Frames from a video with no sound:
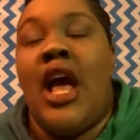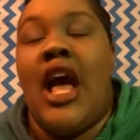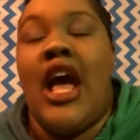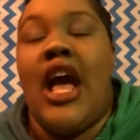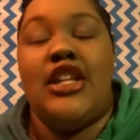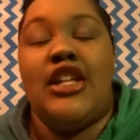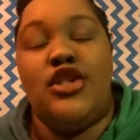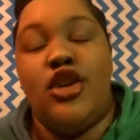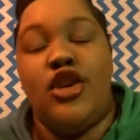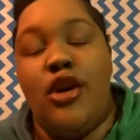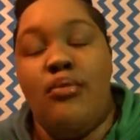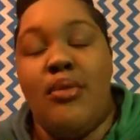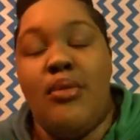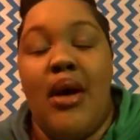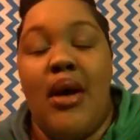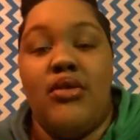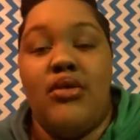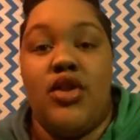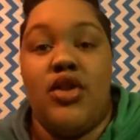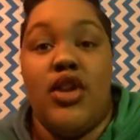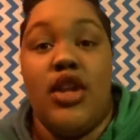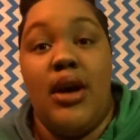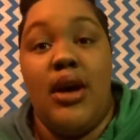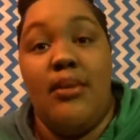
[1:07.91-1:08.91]
I told him I was
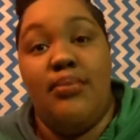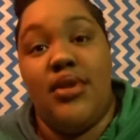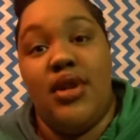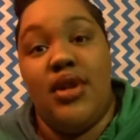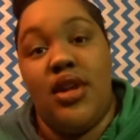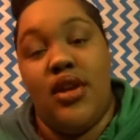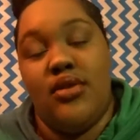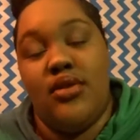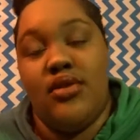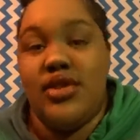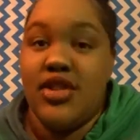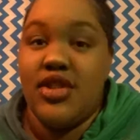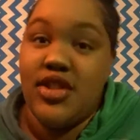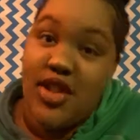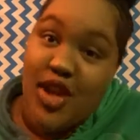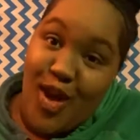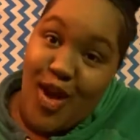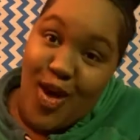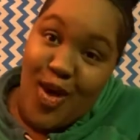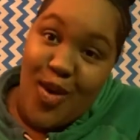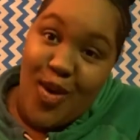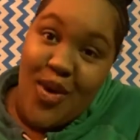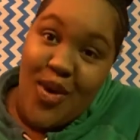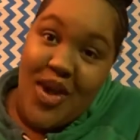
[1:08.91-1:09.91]
going to upload,
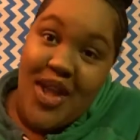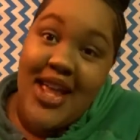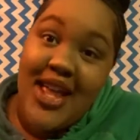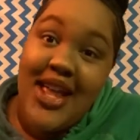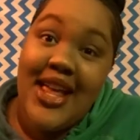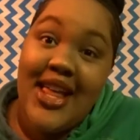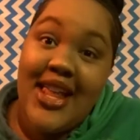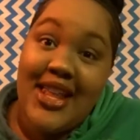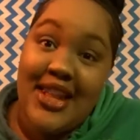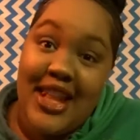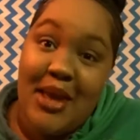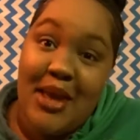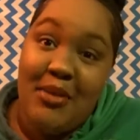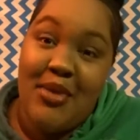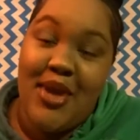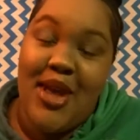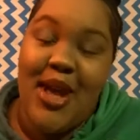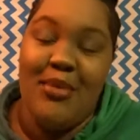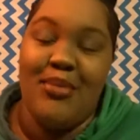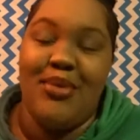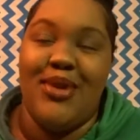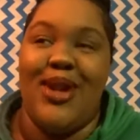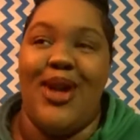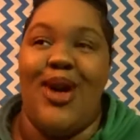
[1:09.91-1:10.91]
so let me
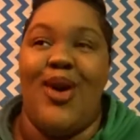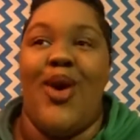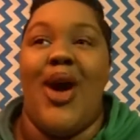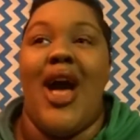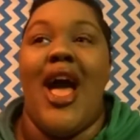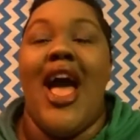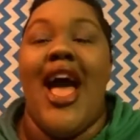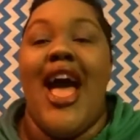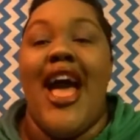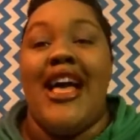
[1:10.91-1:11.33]
upload.